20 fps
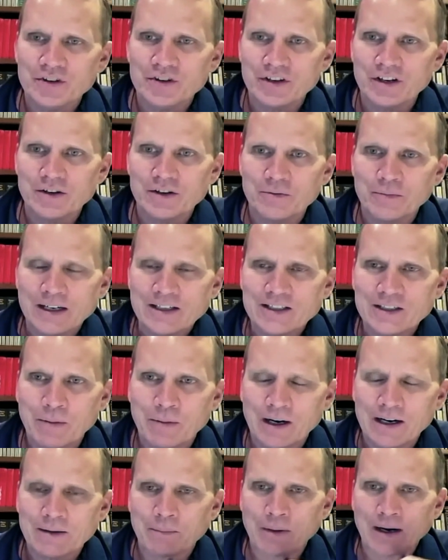You know, by
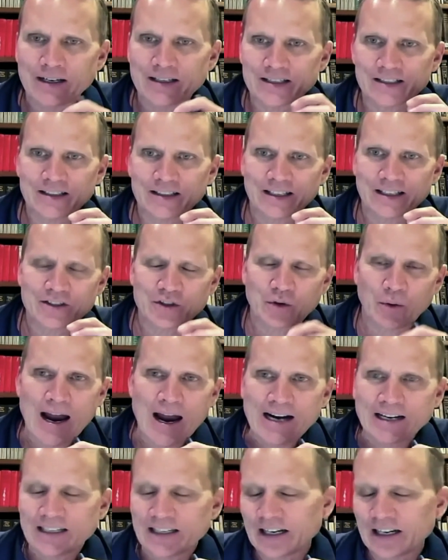by, by
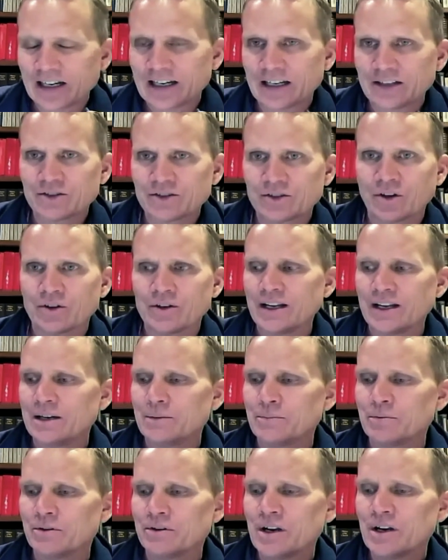detracting against our
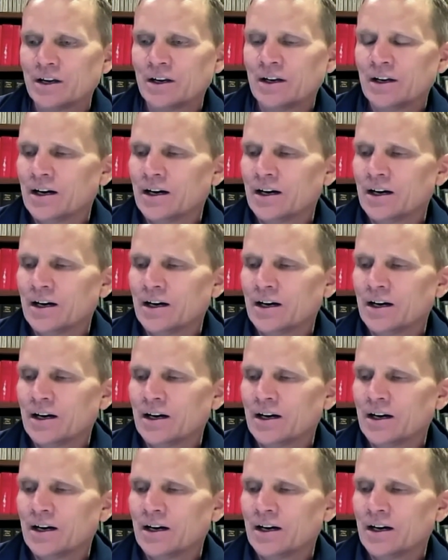neighbor.